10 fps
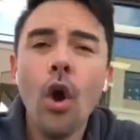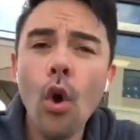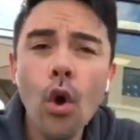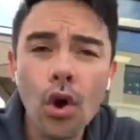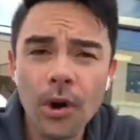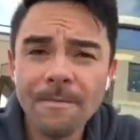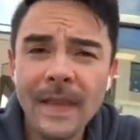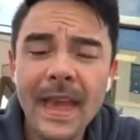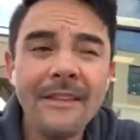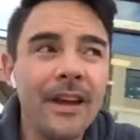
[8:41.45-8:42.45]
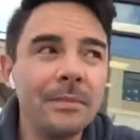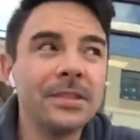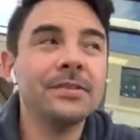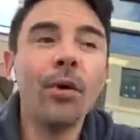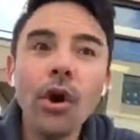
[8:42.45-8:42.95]
Or if I'm
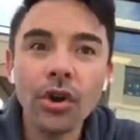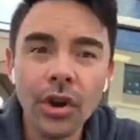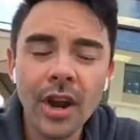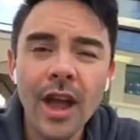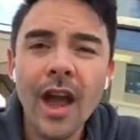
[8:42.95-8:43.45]
smarter,